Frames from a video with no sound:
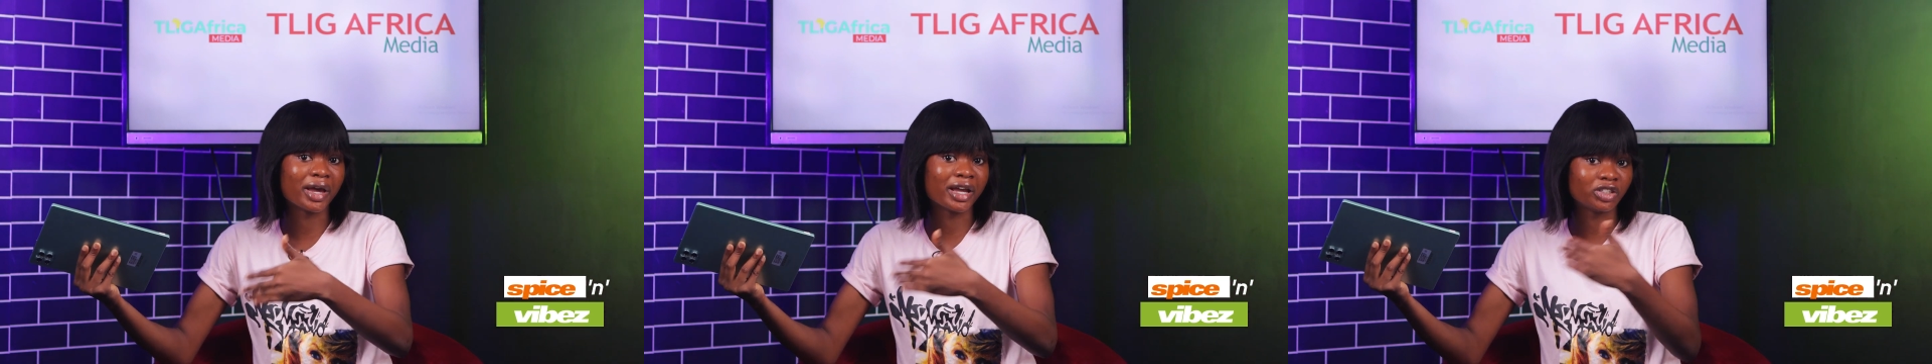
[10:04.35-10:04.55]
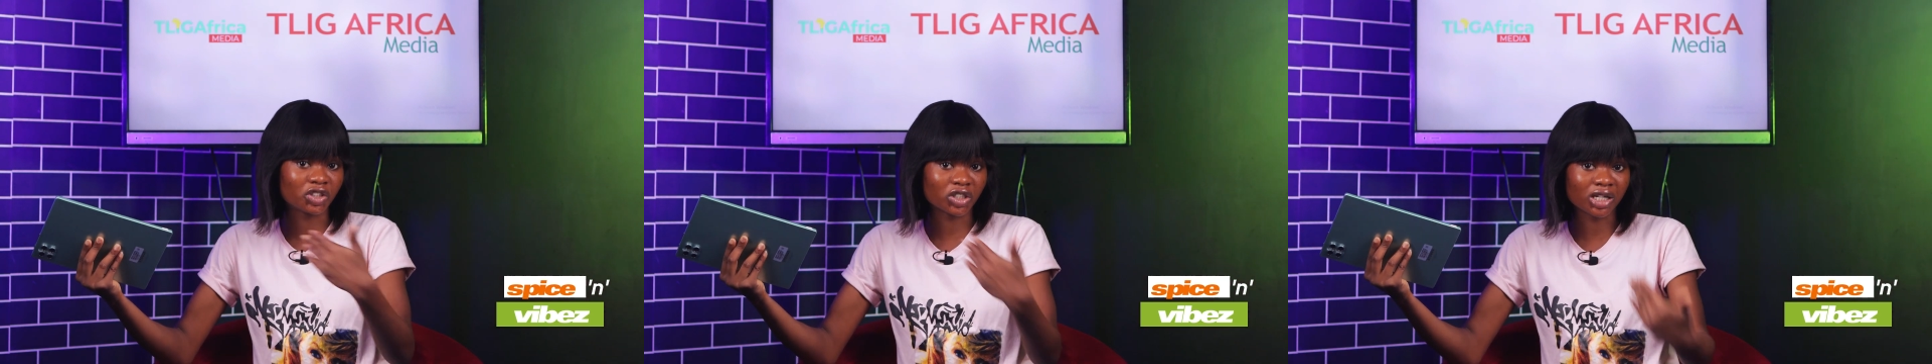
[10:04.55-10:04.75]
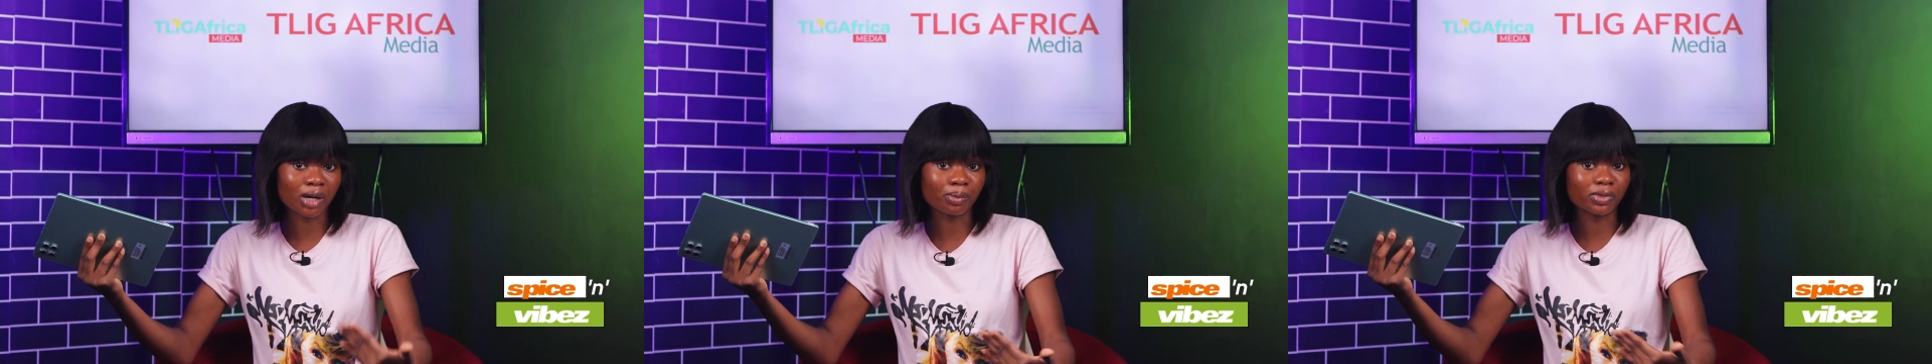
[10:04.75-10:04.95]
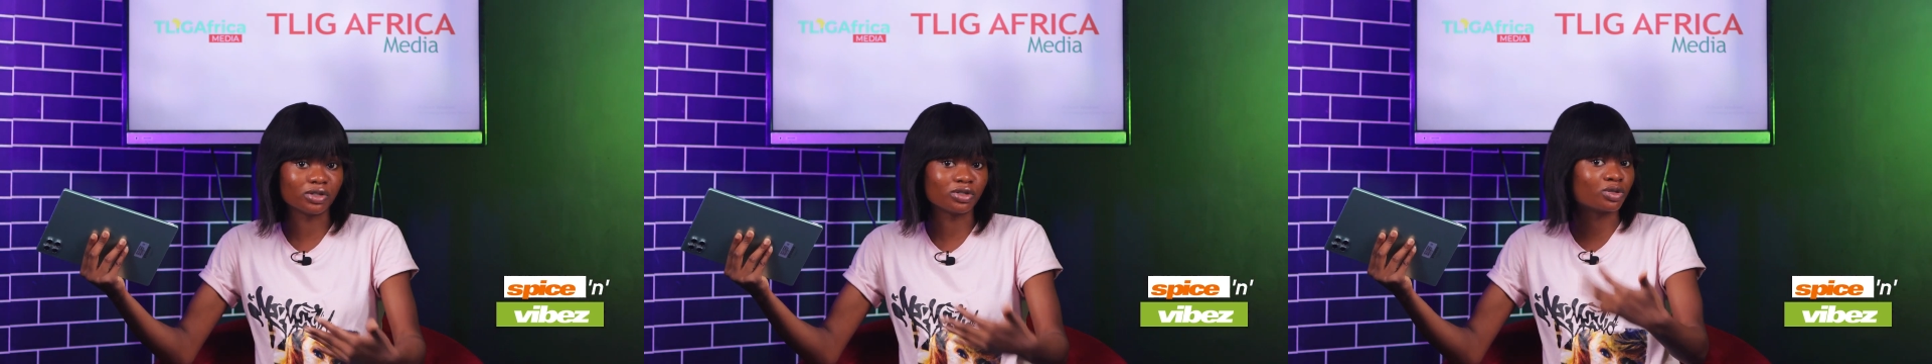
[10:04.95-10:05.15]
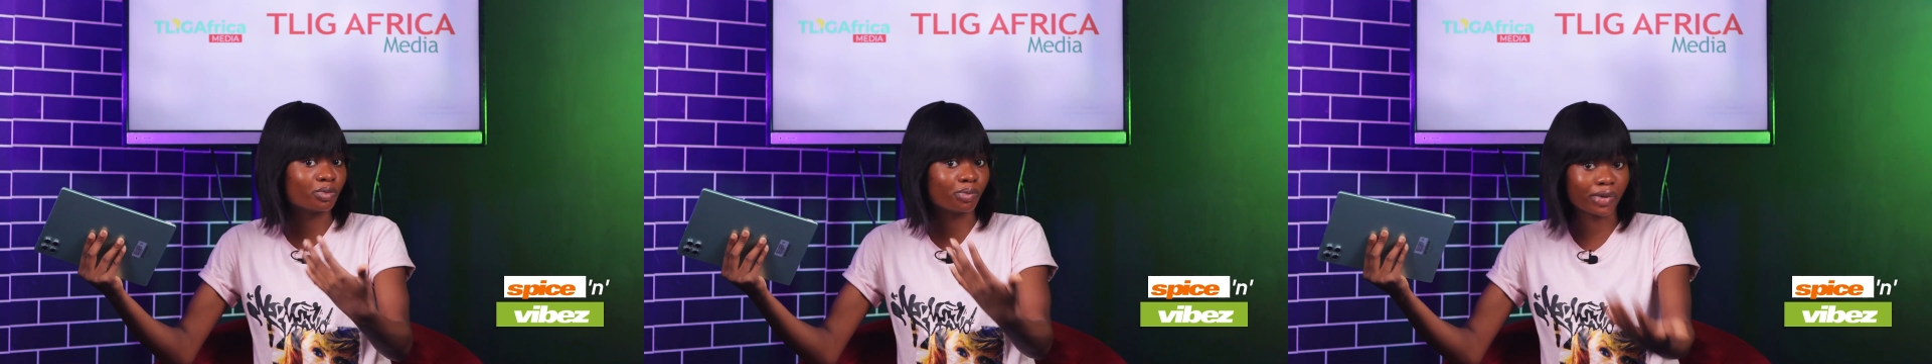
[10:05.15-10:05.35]
entering that
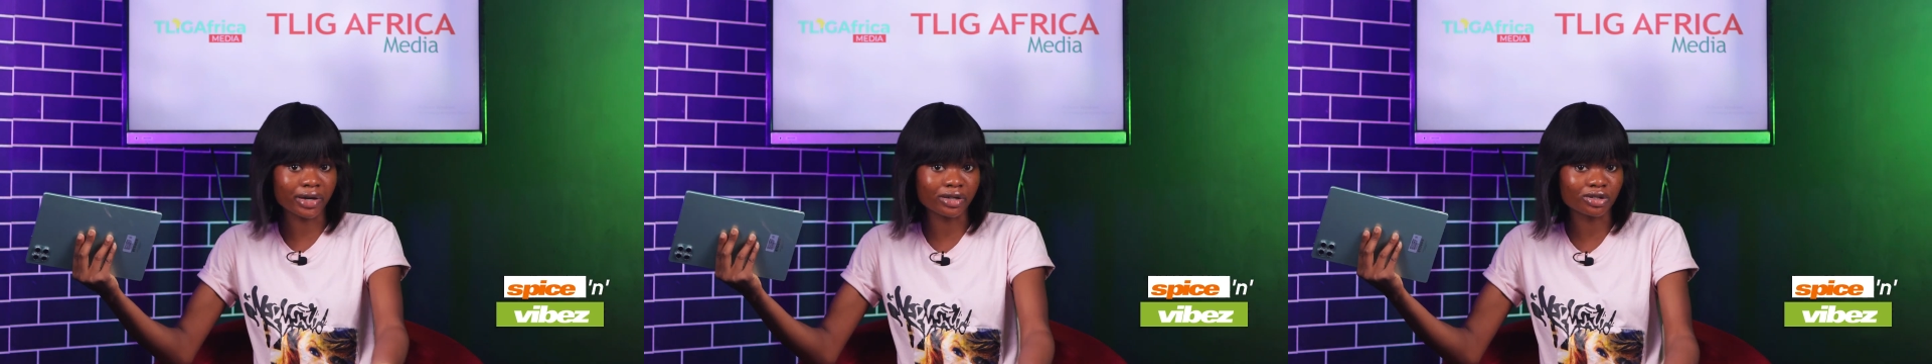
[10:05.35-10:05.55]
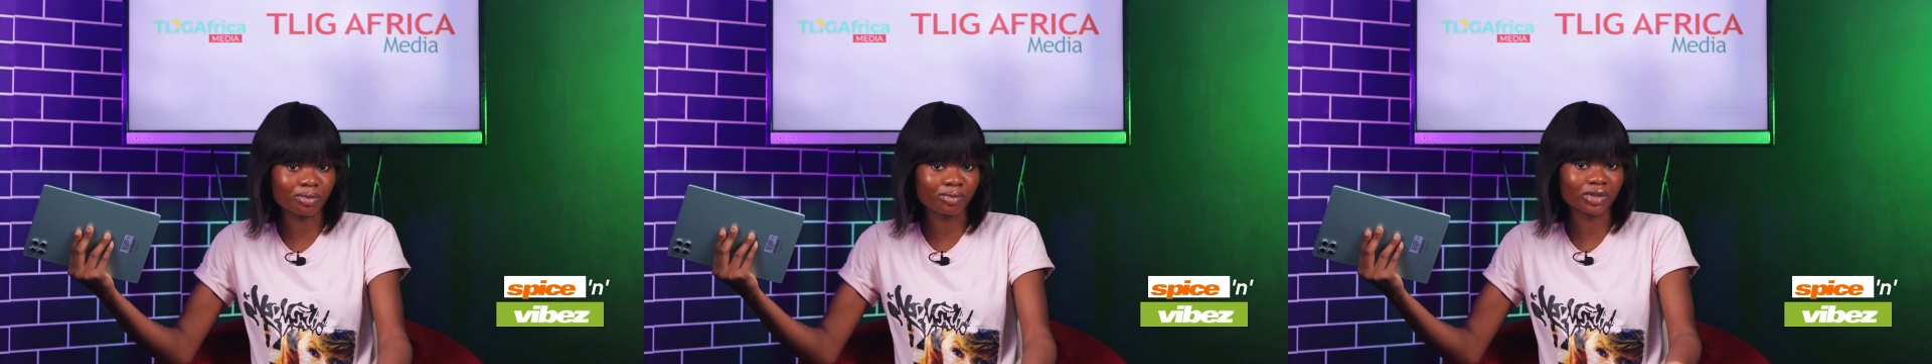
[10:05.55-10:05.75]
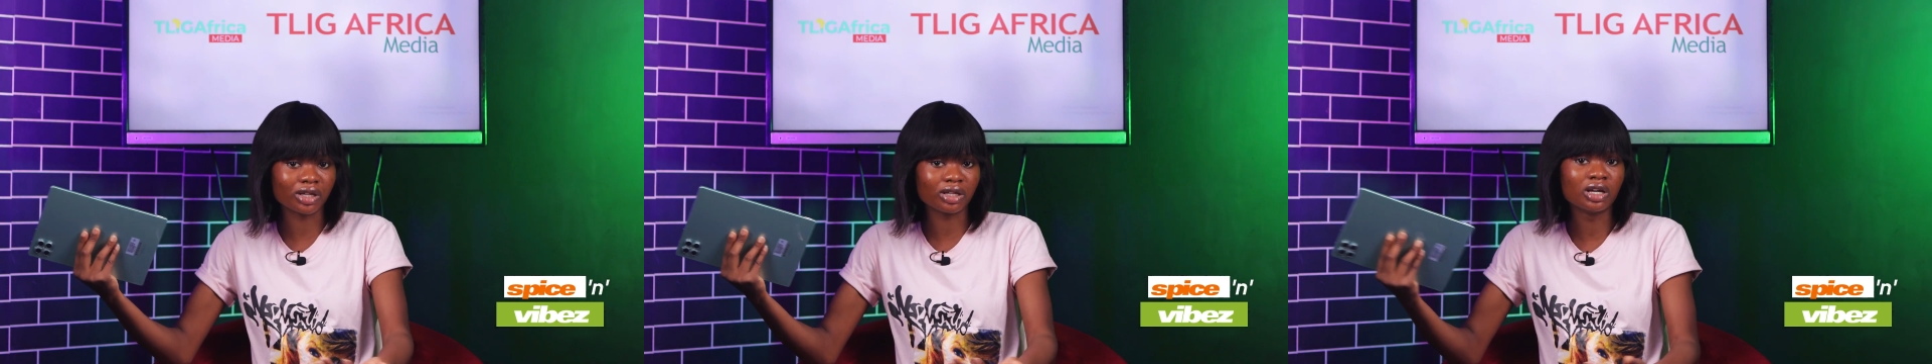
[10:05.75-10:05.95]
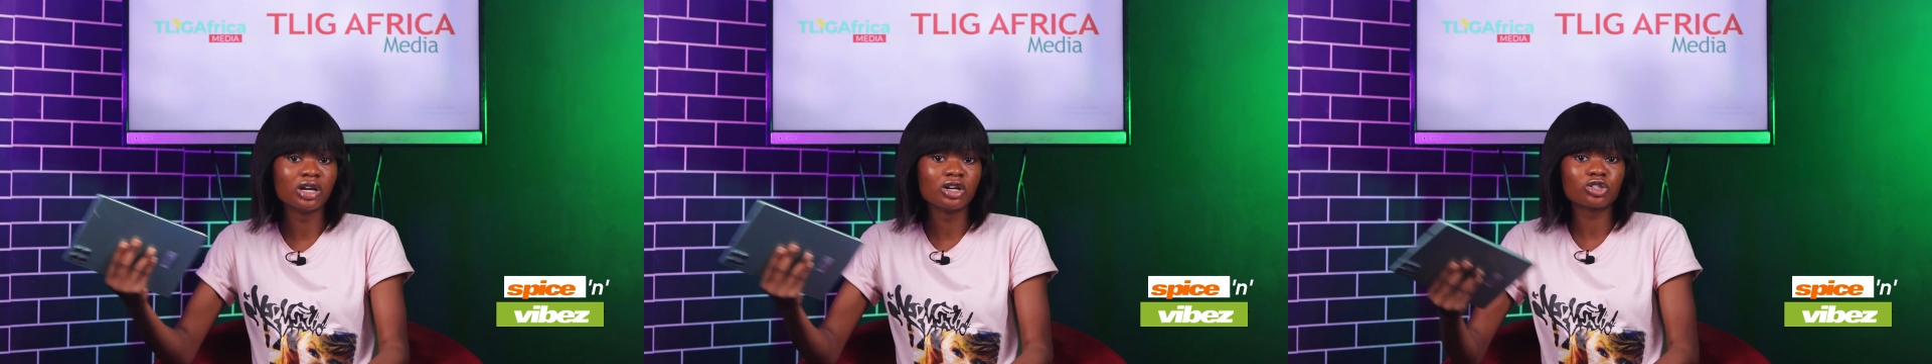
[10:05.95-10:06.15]
place to buy something?